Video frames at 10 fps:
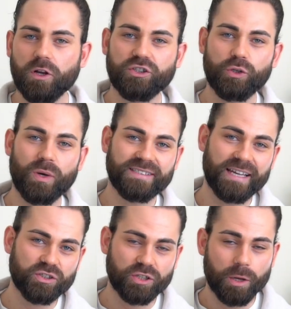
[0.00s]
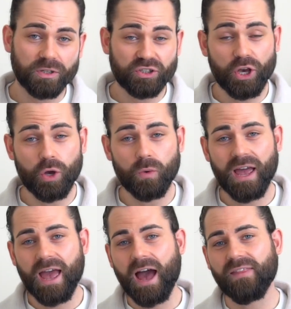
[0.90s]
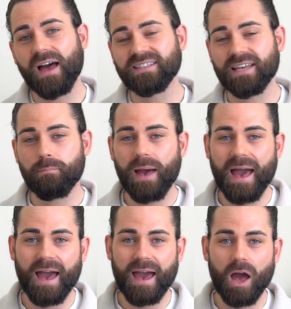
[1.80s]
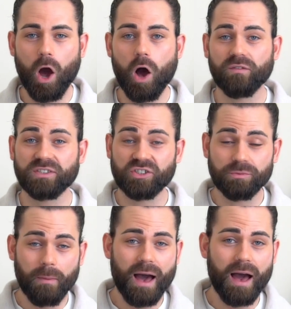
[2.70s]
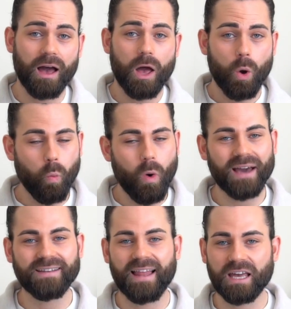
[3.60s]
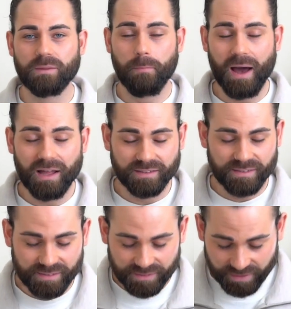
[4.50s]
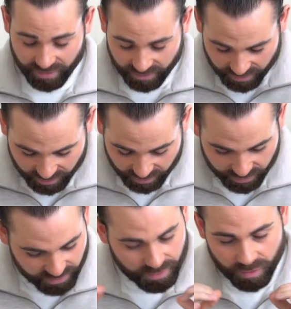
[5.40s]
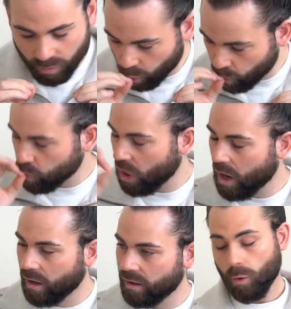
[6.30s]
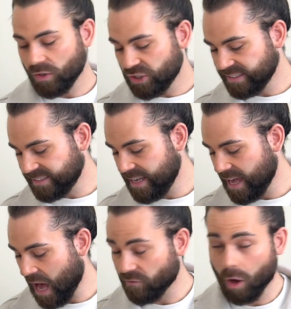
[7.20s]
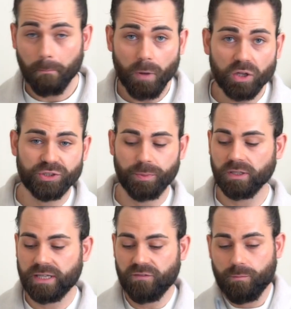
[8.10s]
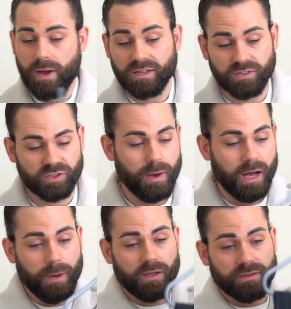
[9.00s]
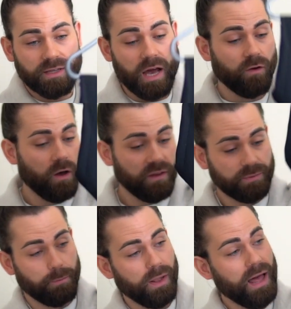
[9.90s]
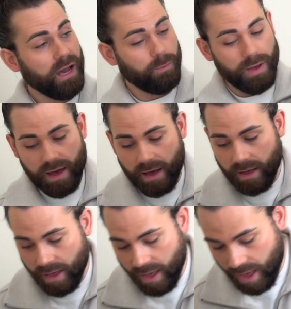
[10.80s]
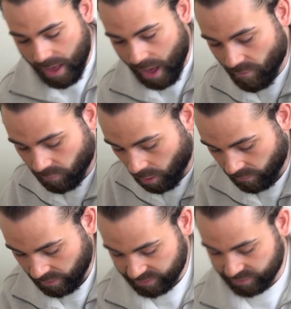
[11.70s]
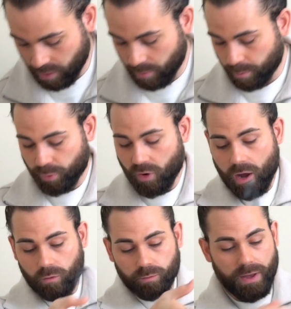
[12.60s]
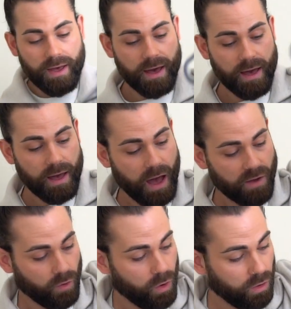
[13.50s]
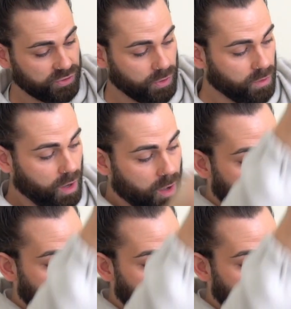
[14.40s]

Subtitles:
on to essential number two, and that is a pair of smart wide-legged pants. Oh, mwah. Now as you can see here, I've got multiple different pairs of smart pants. I've got this black pair, I've got this brown pair, I've also got